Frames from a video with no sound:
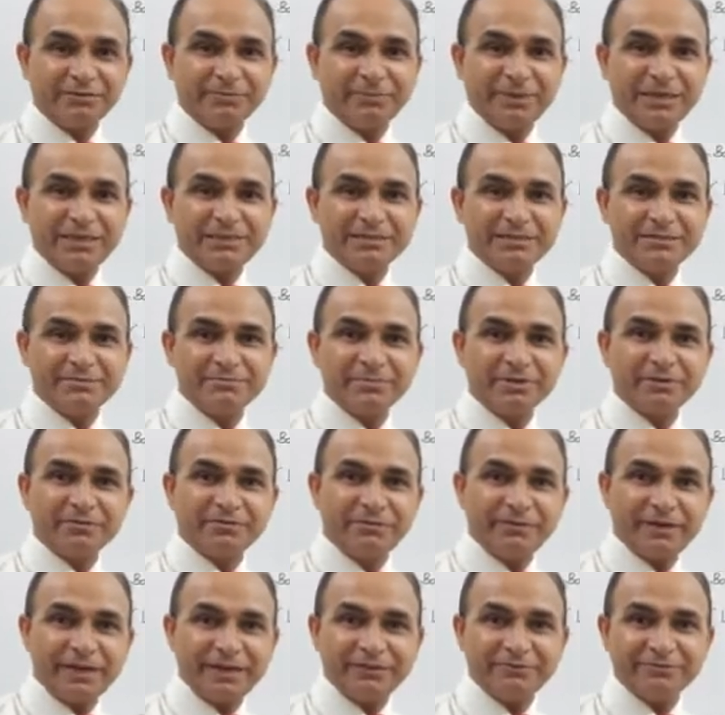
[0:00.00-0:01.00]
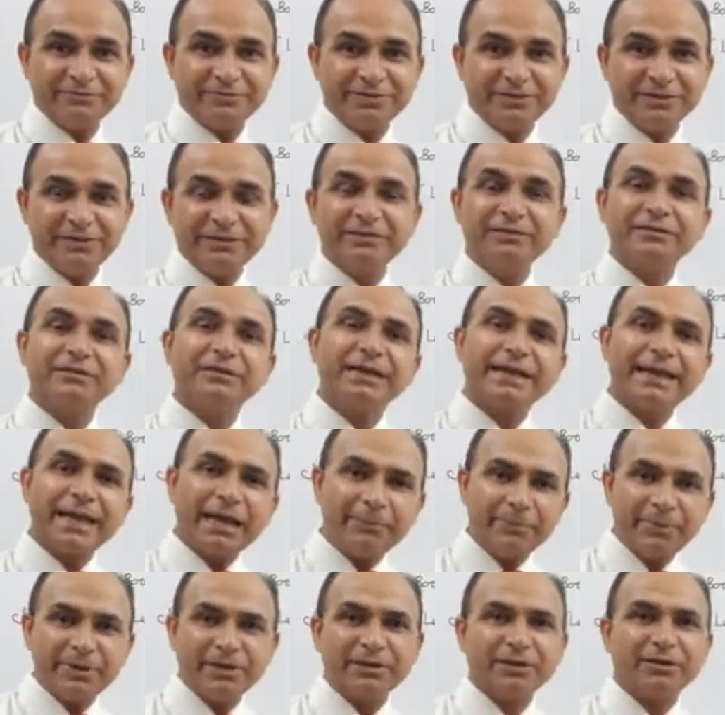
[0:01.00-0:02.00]
page number 5
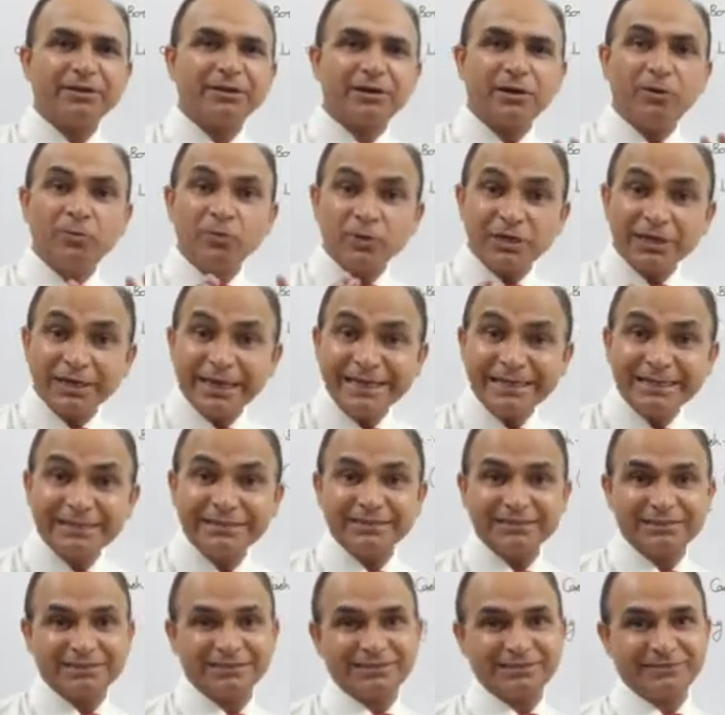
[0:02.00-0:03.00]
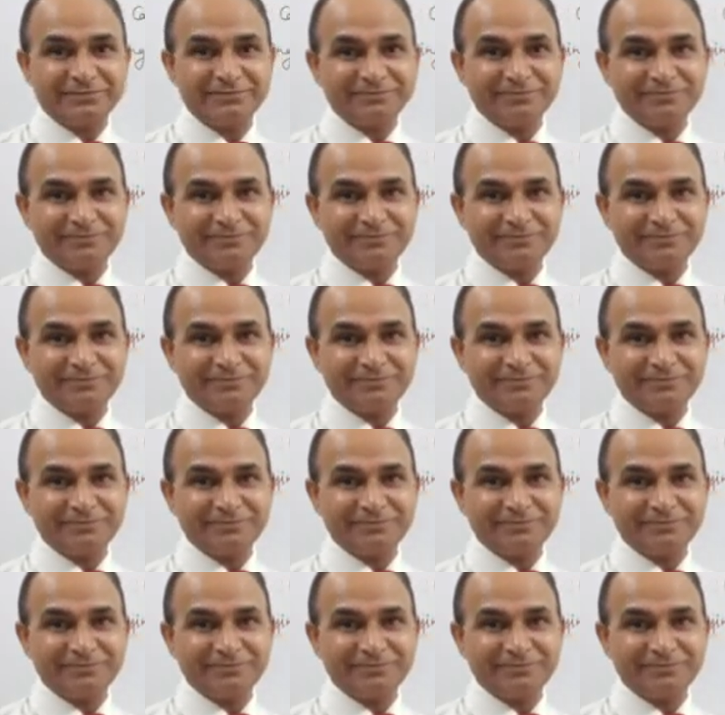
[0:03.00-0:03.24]
capital account, like this.